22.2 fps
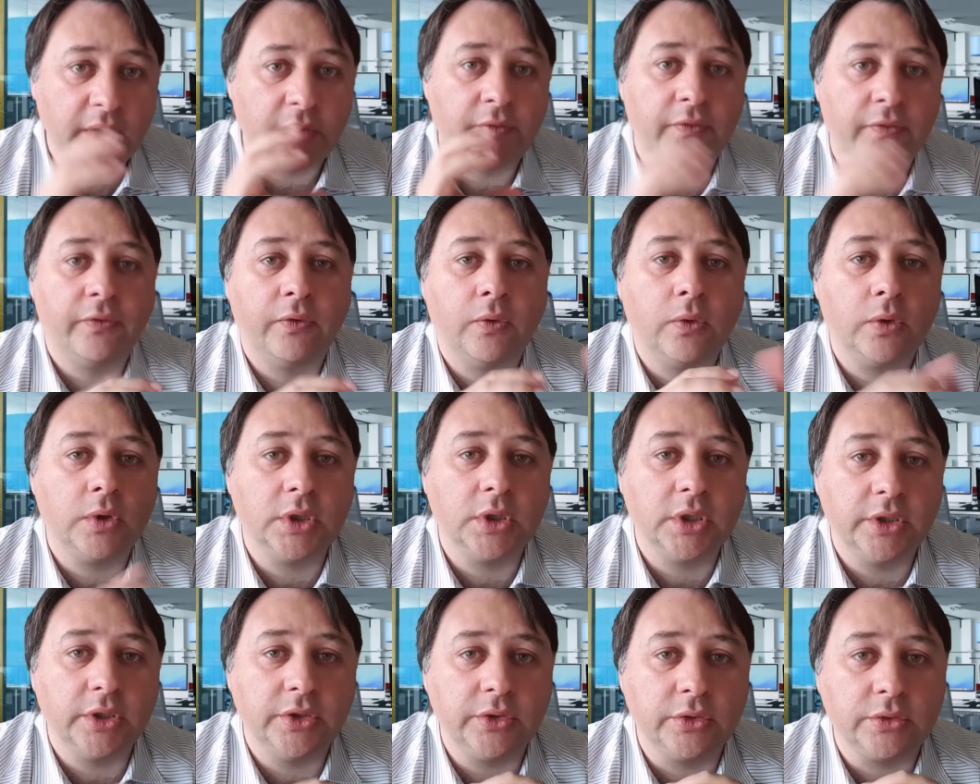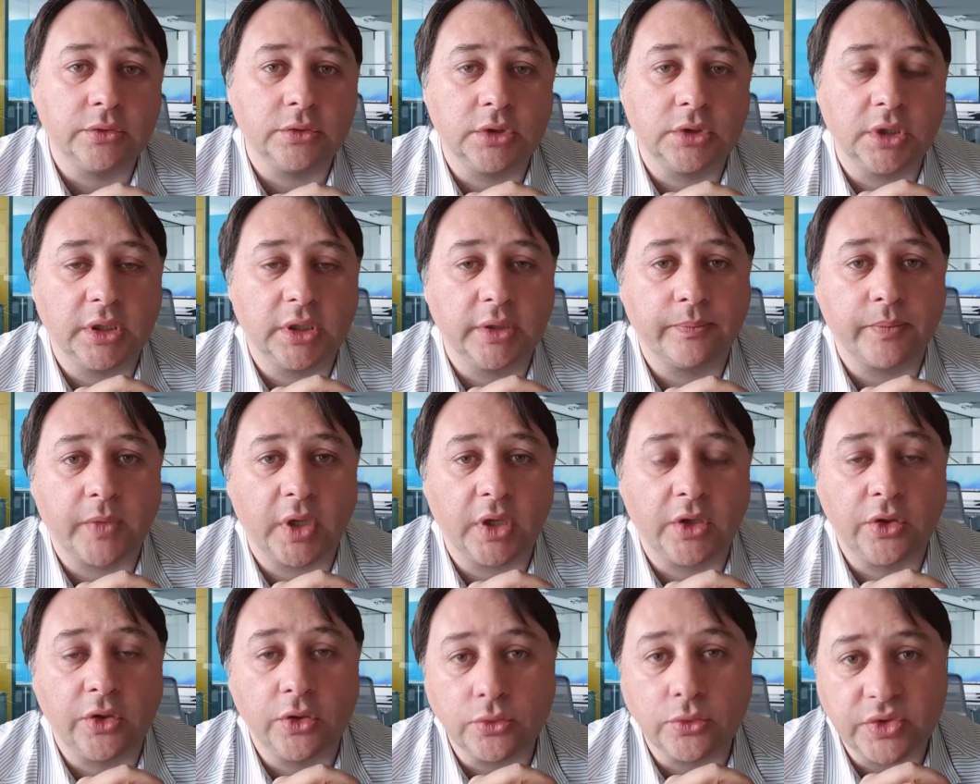for your
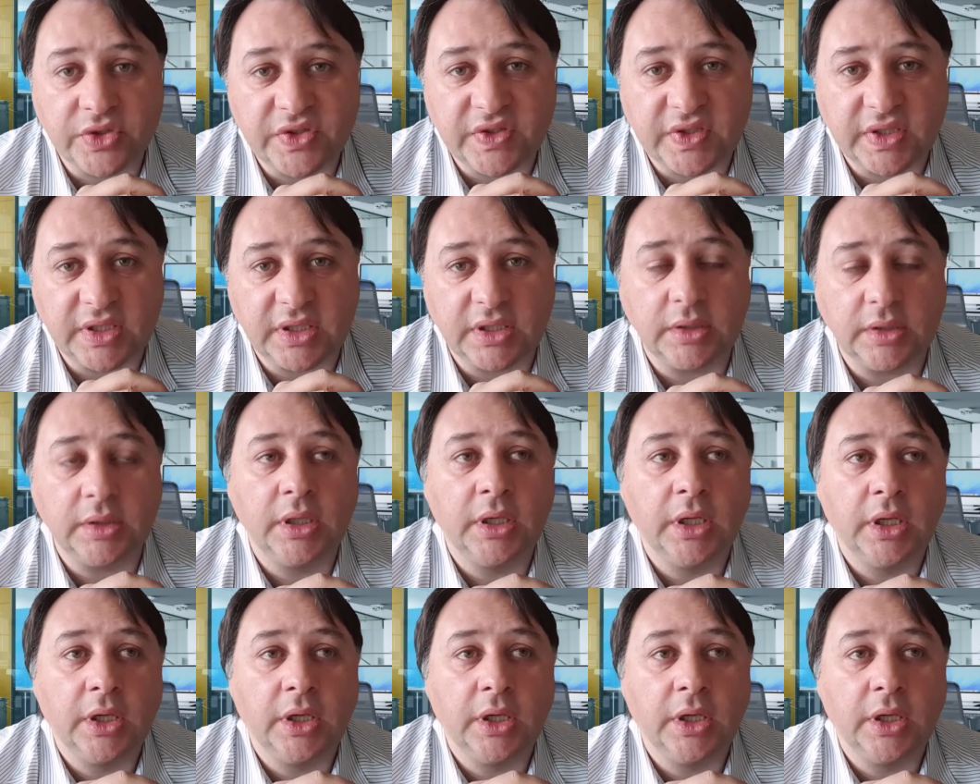accuracy.